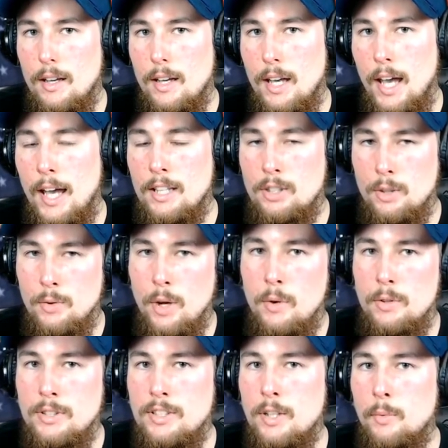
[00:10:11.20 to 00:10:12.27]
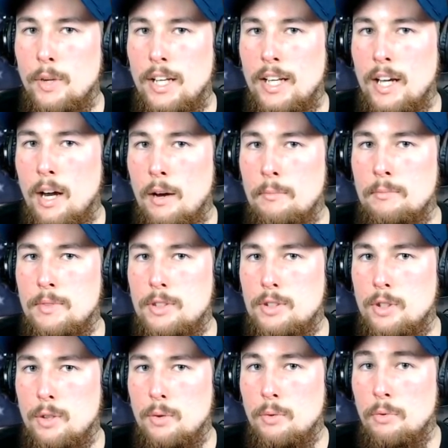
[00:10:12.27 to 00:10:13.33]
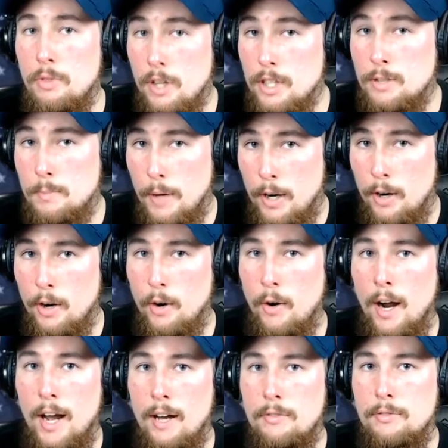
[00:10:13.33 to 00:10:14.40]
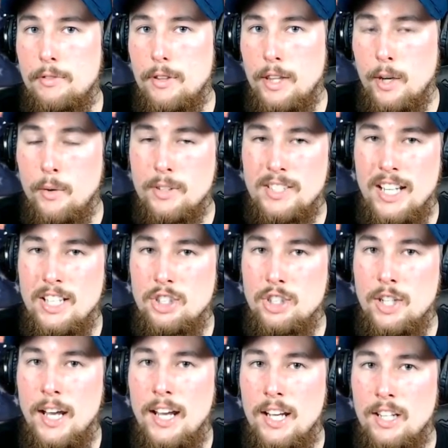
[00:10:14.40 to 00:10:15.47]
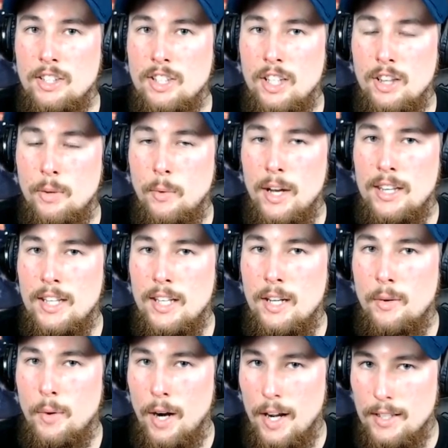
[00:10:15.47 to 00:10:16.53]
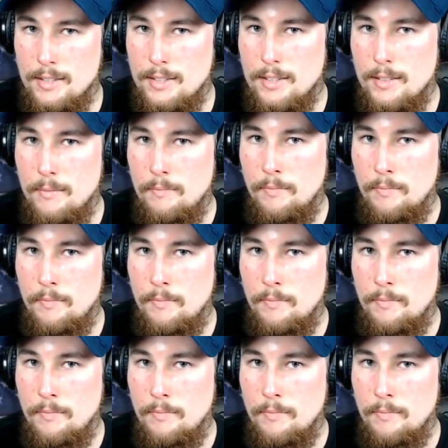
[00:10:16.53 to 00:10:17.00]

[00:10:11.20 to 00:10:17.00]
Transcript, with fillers: And you notice that when he comes to this paragraph, there is a change in the way that he writes.